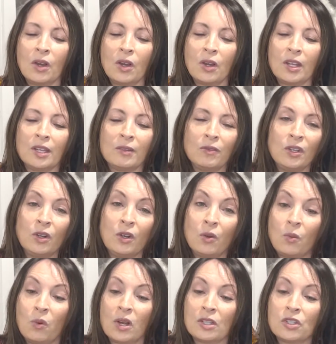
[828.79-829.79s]
And if you
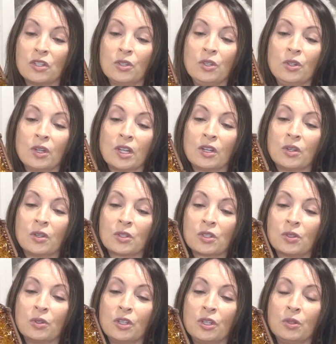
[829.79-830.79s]
don't want to, you can
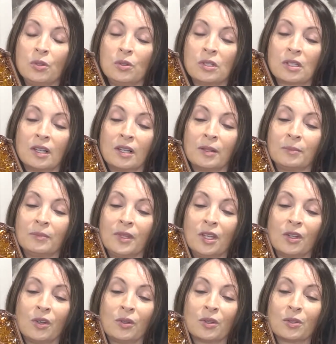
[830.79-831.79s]
also use,
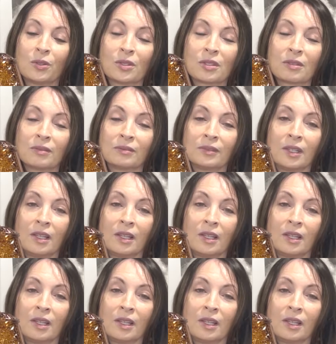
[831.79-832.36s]
those